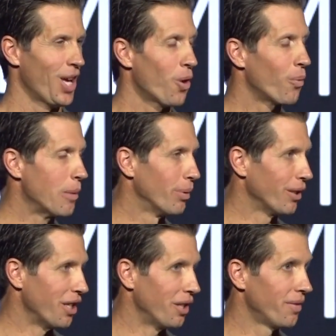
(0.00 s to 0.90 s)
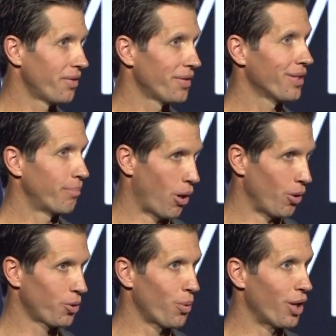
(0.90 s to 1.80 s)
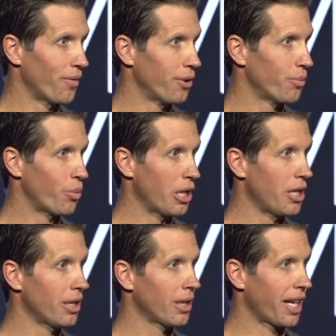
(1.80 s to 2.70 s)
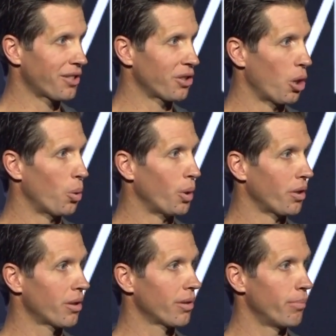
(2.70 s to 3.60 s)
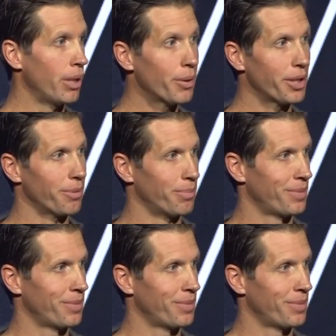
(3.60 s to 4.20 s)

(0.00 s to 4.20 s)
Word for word: we believe, Paul is one of them, we like to go with Miriam.